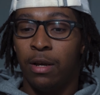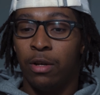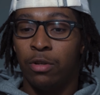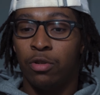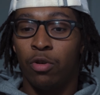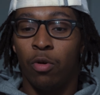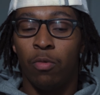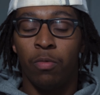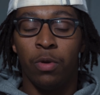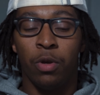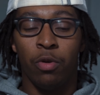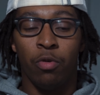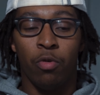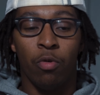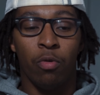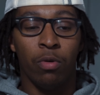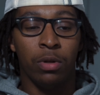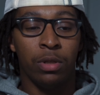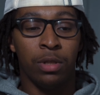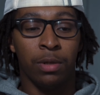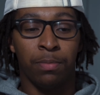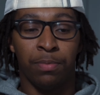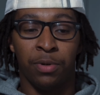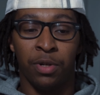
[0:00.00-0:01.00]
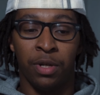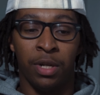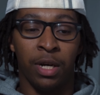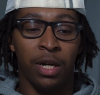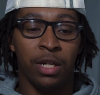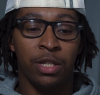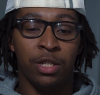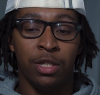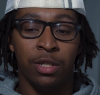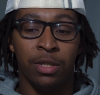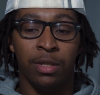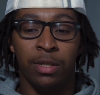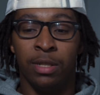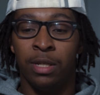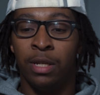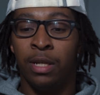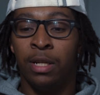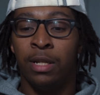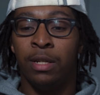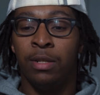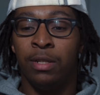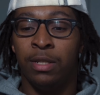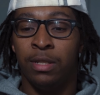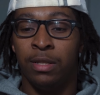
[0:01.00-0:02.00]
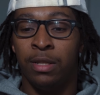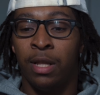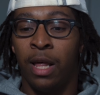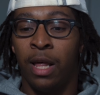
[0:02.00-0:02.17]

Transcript: So when you go into production, it'll